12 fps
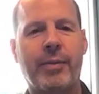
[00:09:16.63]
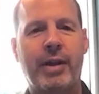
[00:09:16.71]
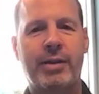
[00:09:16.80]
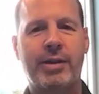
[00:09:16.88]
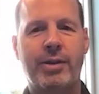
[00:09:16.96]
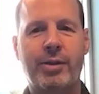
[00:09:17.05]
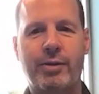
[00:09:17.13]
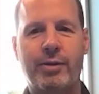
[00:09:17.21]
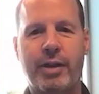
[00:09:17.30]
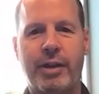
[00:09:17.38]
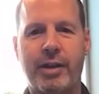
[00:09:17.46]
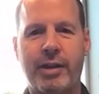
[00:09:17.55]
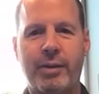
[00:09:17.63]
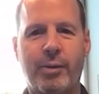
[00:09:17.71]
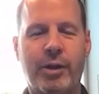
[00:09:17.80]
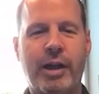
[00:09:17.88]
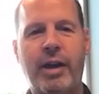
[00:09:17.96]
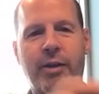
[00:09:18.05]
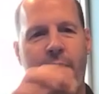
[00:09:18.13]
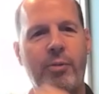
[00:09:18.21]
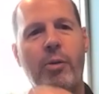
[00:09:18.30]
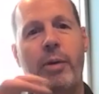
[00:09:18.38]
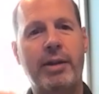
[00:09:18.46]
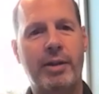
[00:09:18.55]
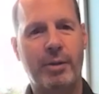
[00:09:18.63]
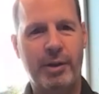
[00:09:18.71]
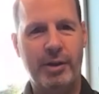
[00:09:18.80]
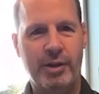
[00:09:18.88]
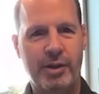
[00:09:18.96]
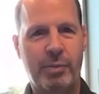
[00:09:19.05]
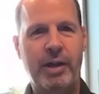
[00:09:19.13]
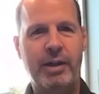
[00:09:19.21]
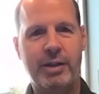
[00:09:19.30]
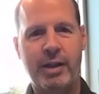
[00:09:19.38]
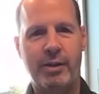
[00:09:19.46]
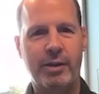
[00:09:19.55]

it's sort of like a we're gathering momentum in this space now.